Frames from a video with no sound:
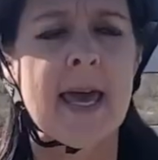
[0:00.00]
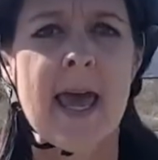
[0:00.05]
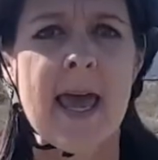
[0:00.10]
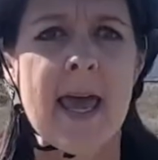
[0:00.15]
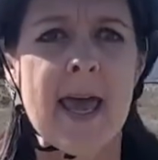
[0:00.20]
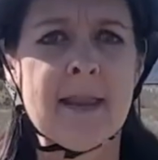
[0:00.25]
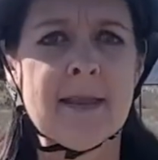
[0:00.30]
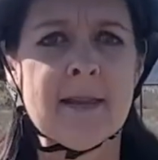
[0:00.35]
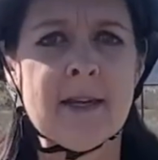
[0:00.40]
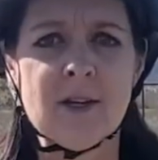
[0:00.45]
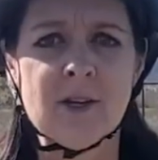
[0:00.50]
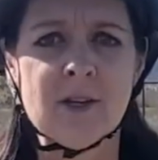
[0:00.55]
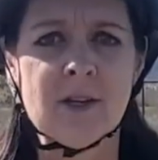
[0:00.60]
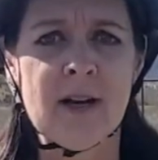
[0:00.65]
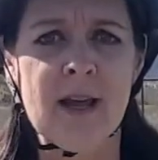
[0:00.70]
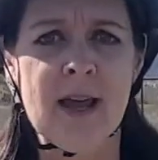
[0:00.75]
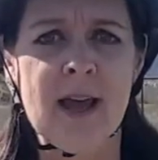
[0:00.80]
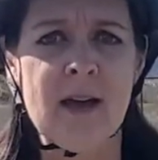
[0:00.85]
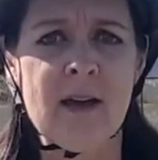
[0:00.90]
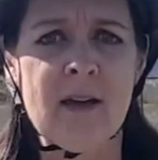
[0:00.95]
And then you're
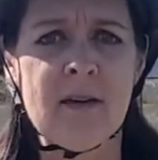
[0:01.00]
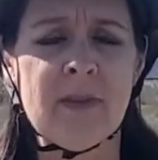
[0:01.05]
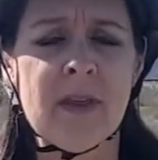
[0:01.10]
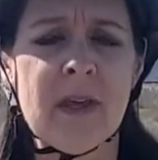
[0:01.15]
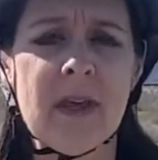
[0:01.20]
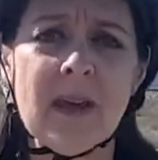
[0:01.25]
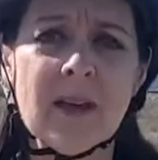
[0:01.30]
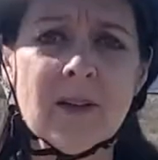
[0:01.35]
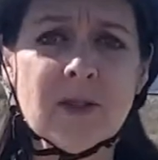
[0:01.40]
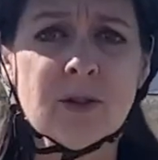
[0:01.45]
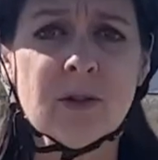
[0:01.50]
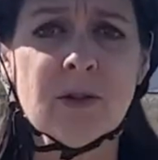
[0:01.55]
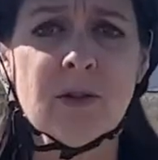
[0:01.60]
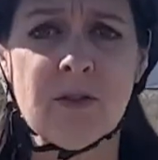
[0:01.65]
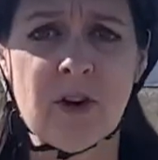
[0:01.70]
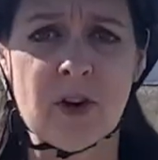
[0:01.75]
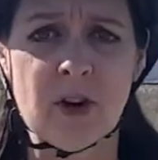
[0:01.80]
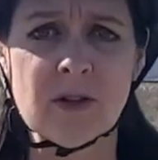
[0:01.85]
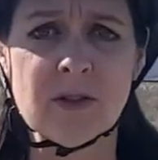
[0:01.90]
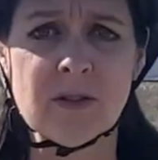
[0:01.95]
going to have the
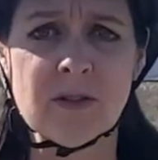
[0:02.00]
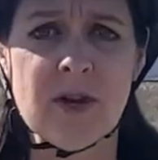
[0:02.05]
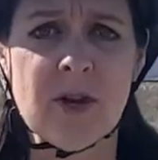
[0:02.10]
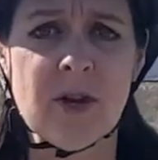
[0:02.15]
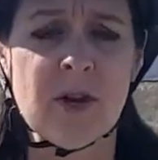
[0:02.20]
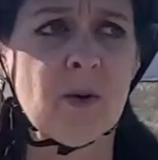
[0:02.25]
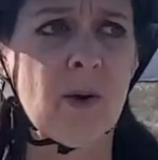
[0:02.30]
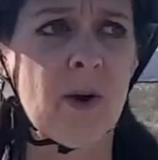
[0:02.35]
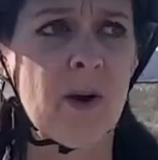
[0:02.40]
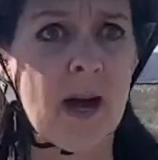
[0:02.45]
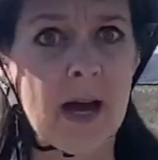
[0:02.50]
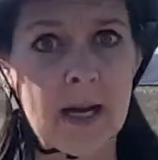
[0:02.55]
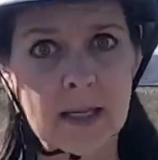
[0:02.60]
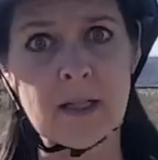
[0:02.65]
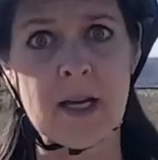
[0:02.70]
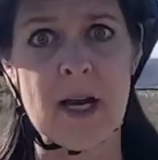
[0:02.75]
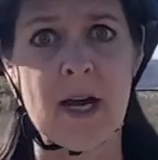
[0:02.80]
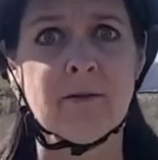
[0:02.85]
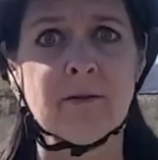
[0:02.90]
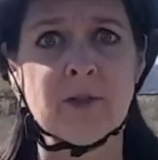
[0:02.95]
introverts who are
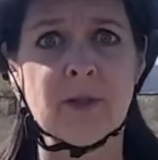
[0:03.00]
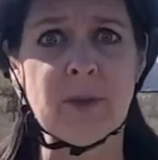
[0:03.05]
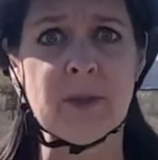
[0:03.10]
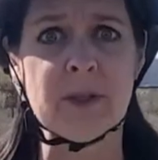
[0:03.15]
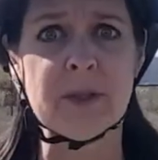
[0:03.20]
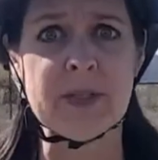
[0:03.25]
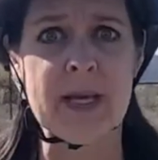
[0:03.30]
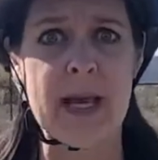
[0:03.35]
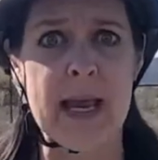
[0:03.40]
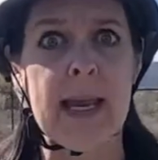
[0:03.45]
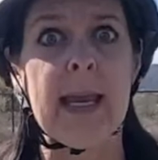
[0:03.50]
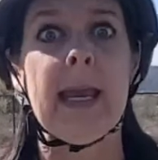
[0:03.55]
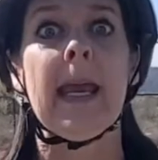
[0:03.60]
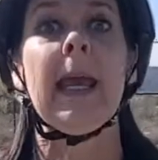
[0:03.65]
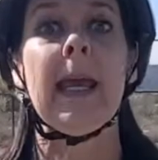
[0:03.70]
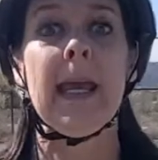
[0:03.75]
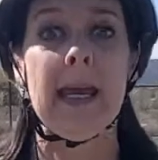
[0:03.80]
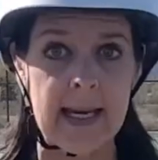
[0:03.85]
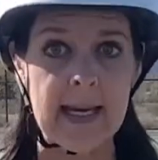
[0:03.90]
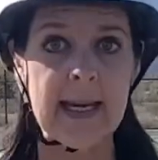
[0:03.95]
uncomfortable saying
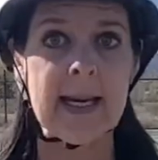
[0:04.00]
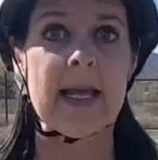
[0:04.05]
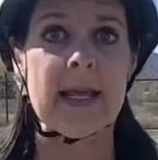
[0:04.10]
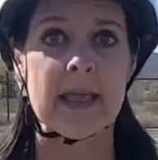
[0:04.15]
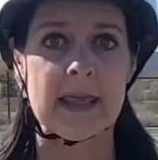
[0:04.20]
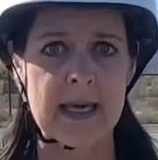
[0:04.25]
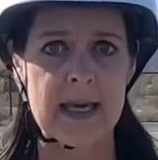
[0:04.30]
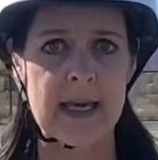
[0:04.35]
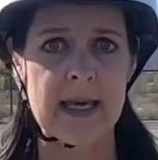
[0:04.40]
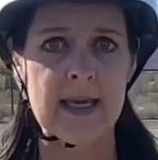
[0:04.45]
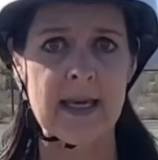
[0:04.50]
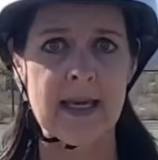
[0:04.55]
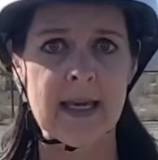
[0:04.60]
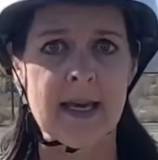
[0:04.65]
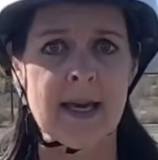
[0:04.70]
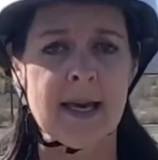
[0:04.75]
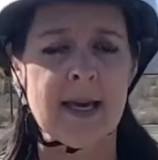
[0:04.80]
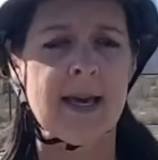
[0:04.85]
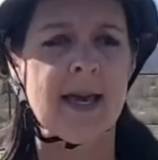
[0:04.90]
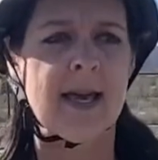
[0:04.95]
anything
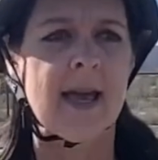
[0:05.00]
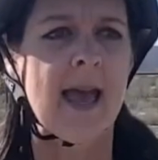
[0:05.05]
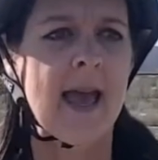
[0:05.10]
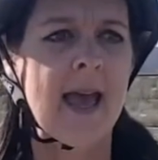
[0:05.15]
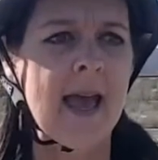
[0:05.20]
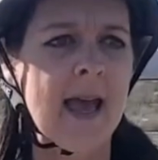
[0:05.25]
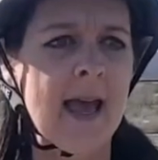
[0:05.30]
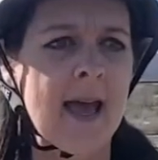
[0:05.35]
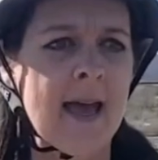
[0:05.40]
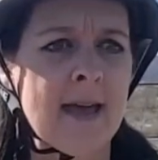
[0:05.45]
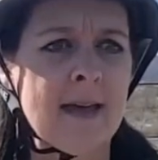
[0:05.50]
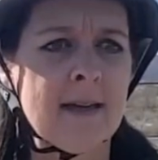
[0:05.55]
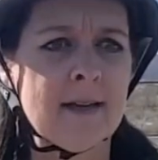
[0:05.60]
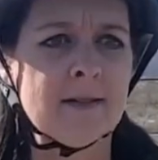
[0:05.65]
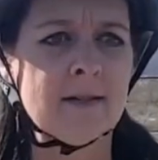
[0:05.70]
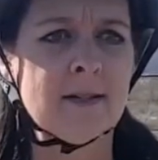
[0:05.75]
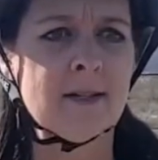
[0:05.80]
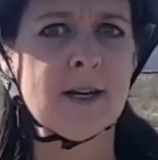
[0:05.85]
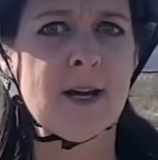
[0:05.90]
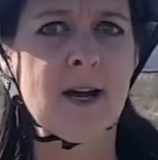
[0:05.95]

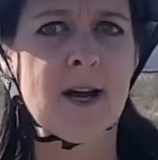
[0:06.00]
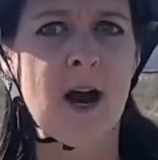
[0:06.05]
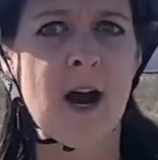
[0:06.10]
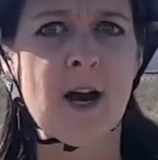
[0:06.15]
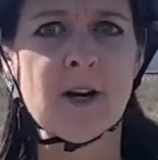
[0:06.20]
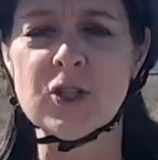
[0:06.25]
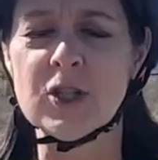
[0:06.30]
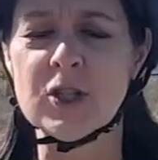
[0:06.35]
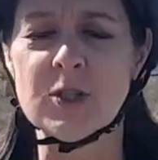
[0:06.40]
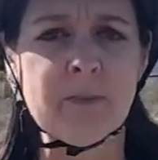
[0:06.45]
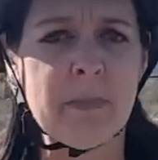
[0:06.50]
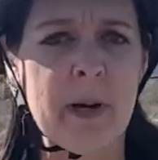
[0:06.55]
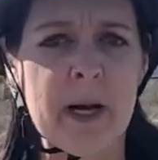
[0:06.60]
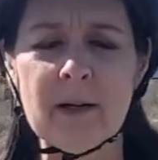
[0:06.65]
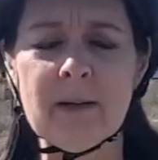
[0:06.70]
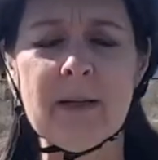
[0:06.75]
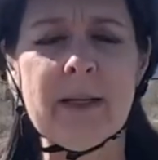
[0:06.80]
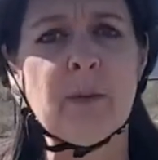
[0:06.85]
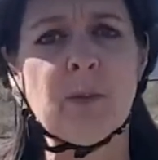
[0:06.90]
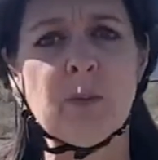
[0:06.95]
and are just
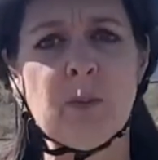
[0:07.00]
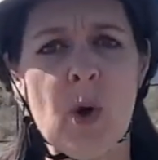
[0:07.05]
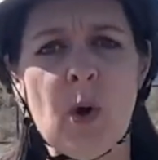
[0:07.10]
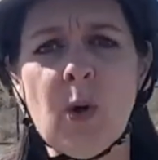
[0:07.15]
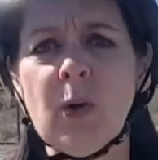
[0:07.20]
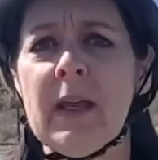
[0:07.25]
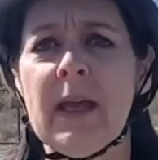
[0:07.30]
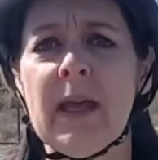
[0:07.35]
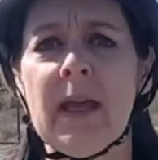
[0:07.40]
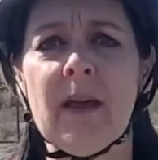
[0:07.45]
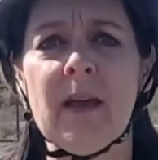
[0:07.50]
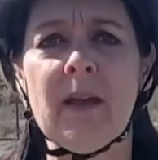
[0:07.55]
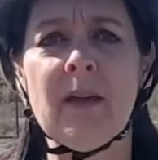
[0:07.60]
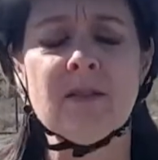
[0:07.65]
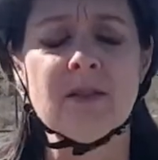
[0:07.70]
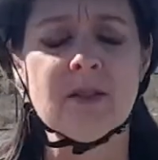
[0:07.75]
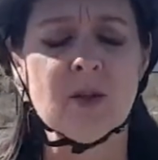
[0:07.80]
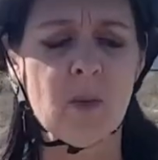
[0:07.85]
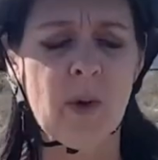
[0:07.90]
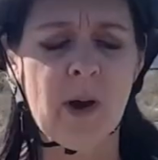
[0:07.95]
barely rolling.
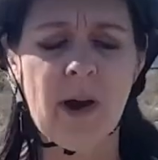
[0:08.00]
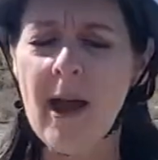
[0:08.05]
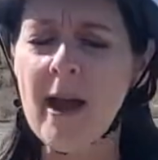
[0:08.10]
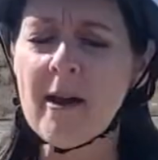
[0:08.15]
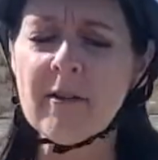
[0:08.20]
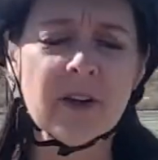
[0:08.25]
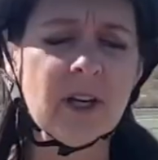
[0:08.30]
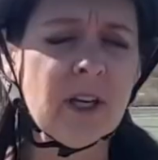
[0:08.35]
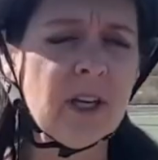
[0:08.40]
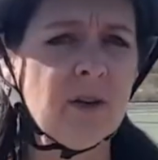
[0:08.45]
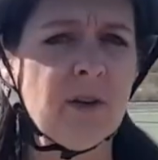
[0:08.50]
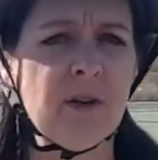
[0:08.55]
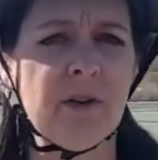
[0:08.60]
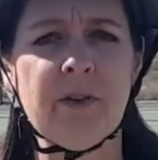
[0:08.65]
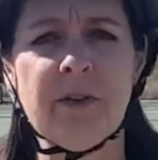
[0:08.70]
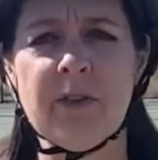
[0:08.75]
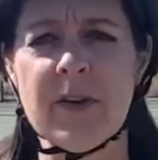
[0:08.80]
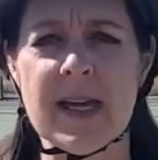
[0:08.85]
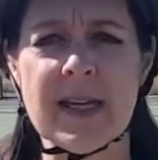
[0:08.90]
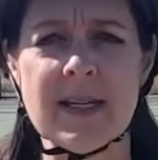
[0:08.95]
So wherever you
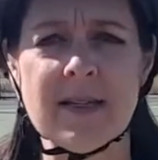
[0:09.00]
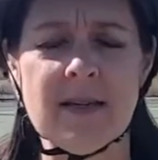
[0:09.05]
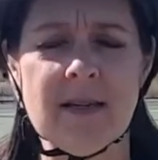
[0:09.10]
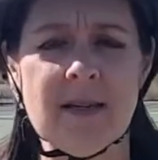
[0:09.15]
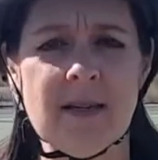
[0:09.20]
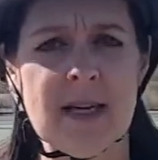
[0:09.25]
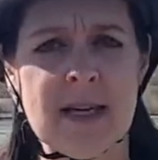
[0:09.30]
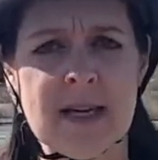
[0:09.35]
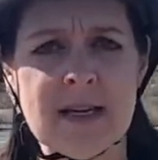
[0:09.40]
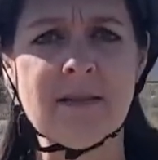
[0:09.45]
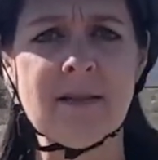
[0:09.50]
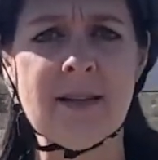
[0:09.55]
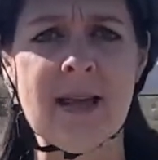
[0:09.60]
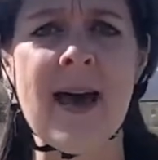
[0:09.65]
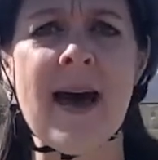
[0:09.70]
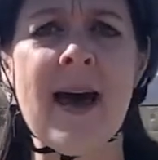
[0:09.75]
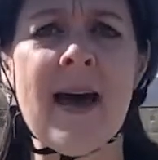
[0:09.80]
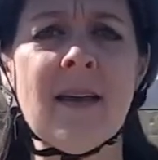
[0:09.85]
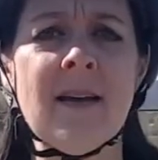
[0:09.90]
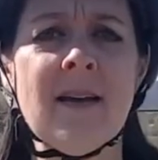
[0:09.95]
fit in
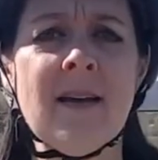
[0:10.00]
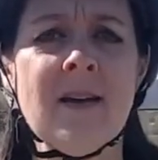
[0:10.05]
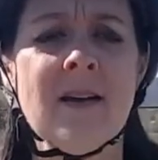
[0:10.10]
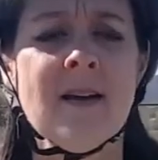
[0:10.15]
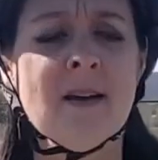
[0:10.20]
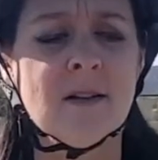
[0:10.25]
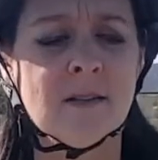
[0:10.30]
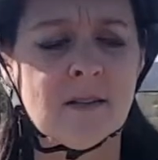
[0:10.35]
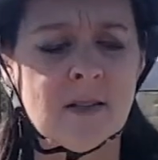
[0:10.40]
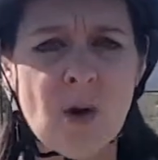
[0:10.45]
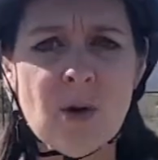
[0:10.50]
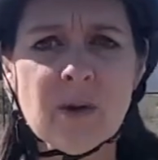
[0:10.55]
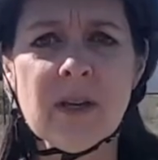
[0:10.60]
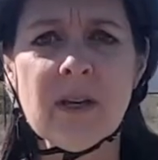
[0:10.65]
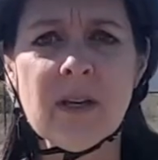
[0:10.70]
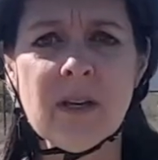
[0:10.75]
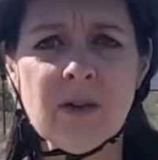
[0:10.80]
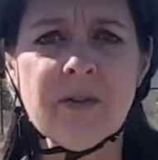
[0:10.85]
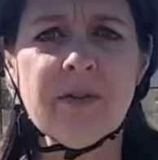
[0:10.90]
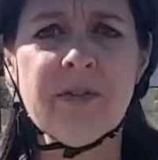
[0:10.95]
that, know
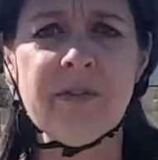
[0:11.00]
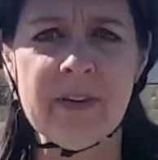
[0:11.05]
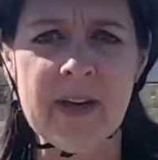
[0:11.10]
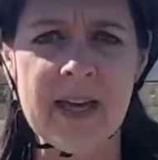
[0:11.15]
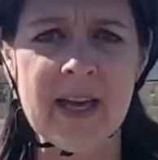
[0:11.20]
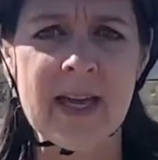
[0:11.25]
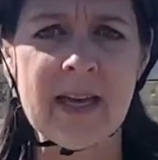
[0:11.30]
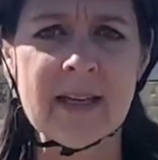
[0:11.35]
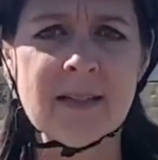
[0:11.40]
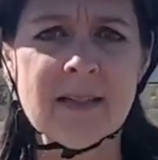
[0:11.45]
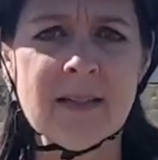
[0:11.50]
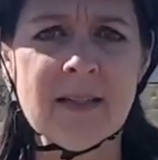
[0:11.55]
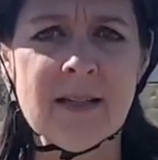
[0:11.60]
that you fit.